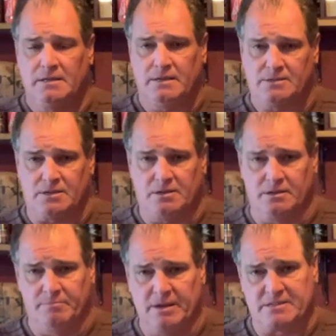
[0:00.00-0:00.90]
Just a
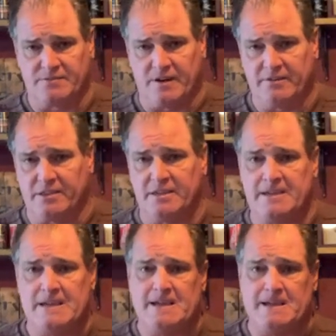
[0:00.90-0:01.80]
good mix of
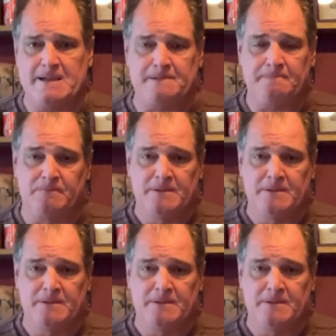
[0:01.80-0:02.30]
everything.